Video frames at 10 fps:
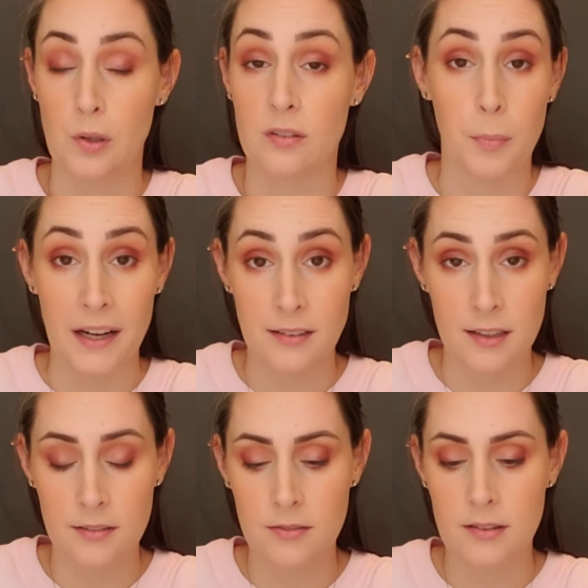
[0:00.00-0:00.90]

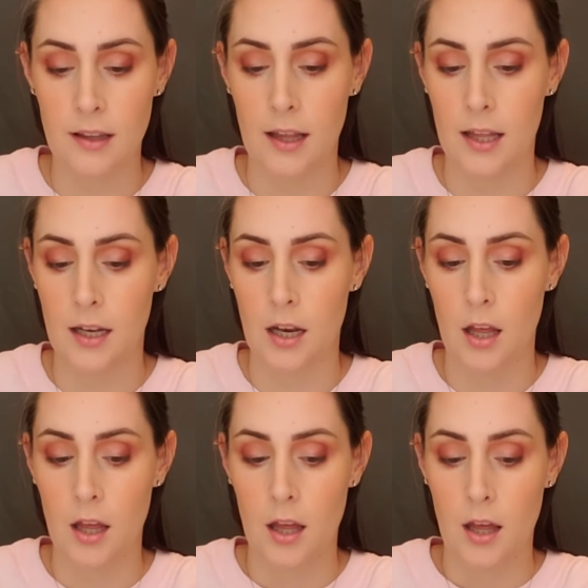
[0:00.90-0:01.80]
perspectives
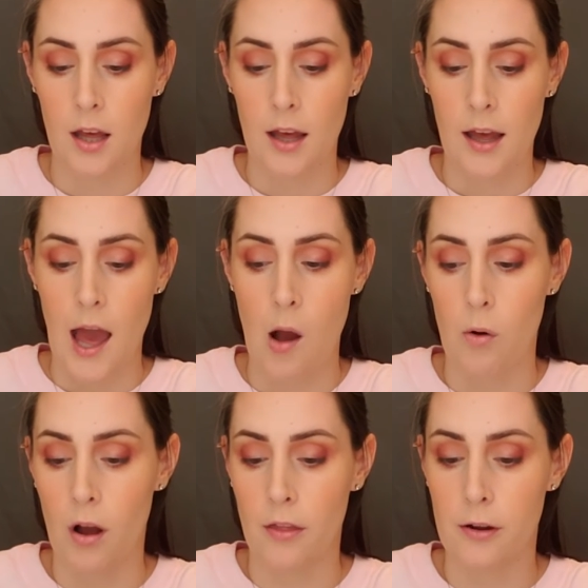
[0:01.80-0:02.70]
and
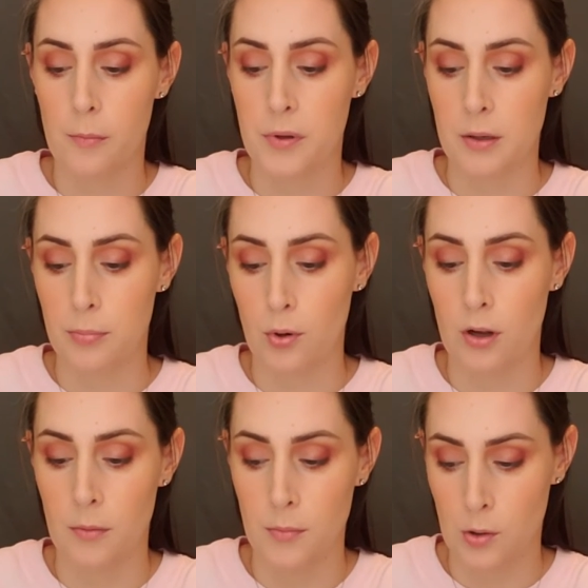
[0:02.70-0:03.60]
how other
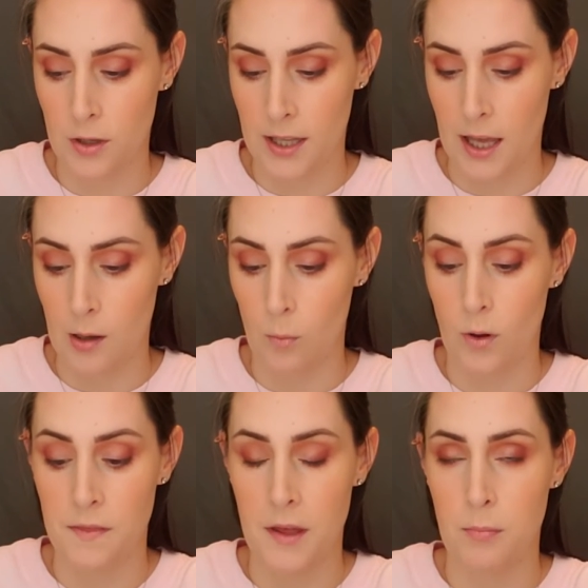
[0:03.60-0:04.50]
people
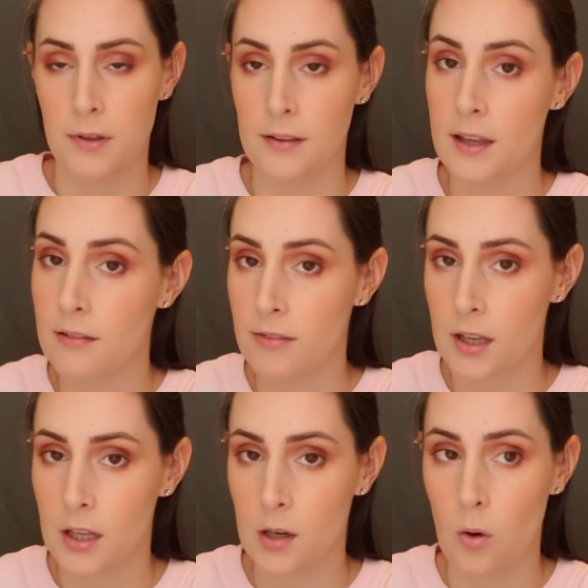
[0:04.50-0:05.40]
communicate what they
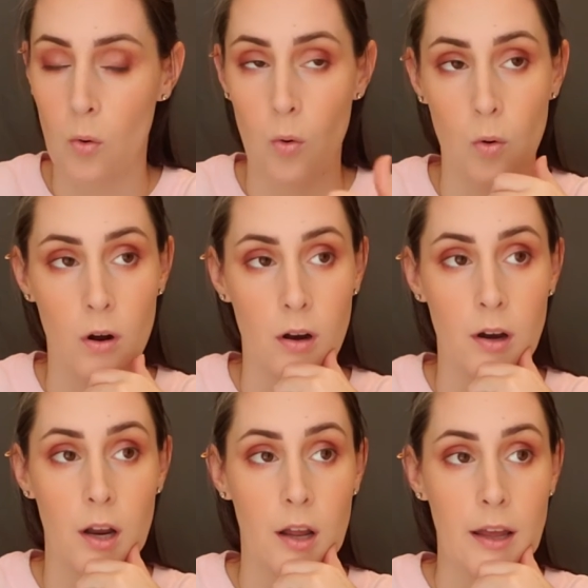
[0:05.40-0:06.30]
believe in
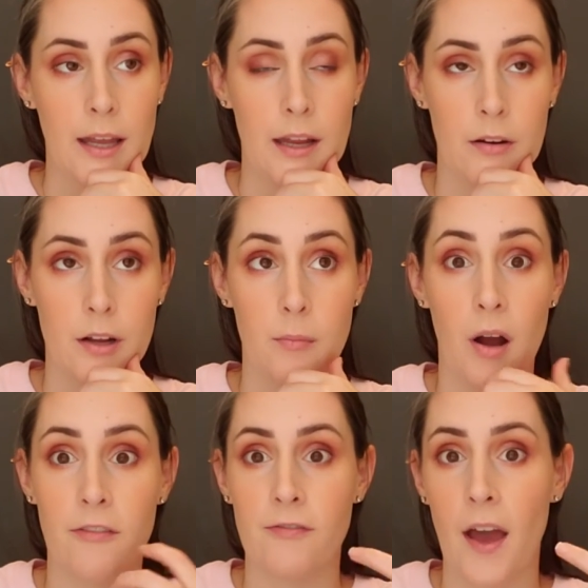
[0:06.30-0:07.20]
or
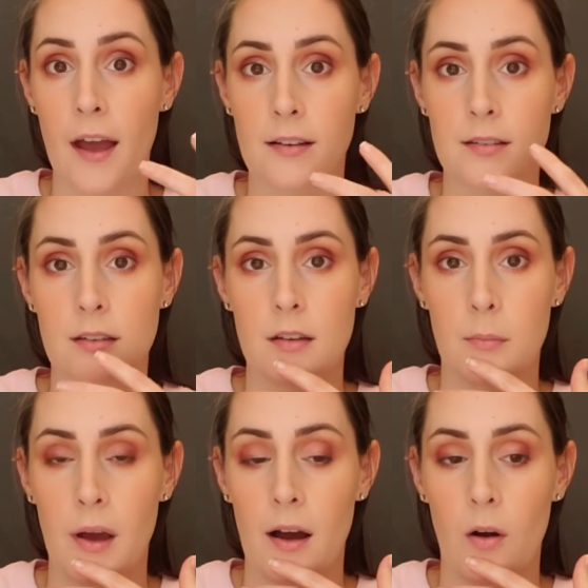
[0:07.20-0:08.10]
hearing about facts
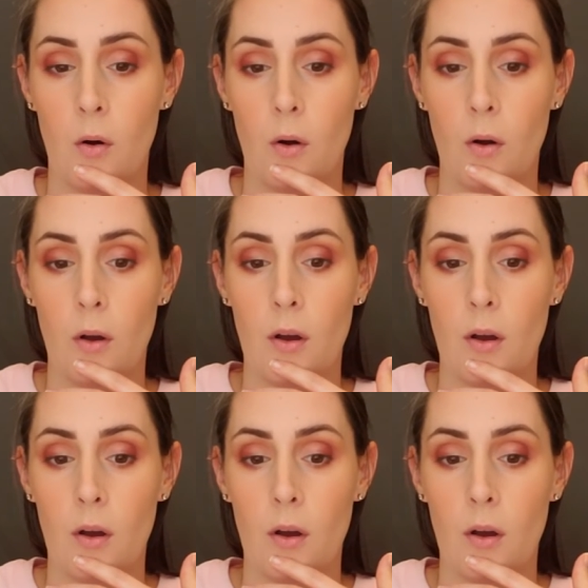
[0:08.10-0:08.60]
about